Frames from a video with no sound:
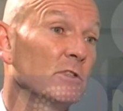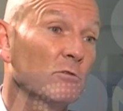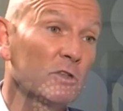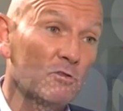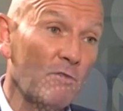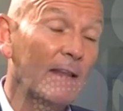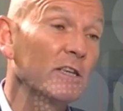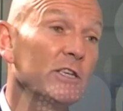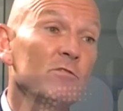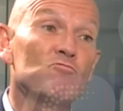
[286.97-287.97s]
So
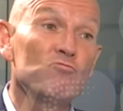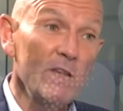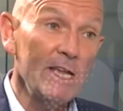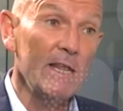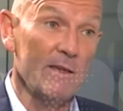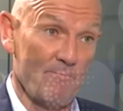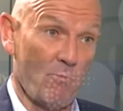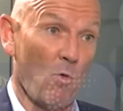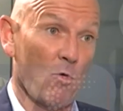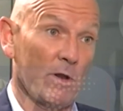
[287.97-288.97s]
strategy really
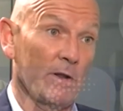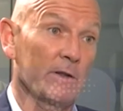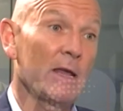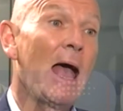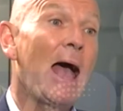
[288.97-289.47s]
important,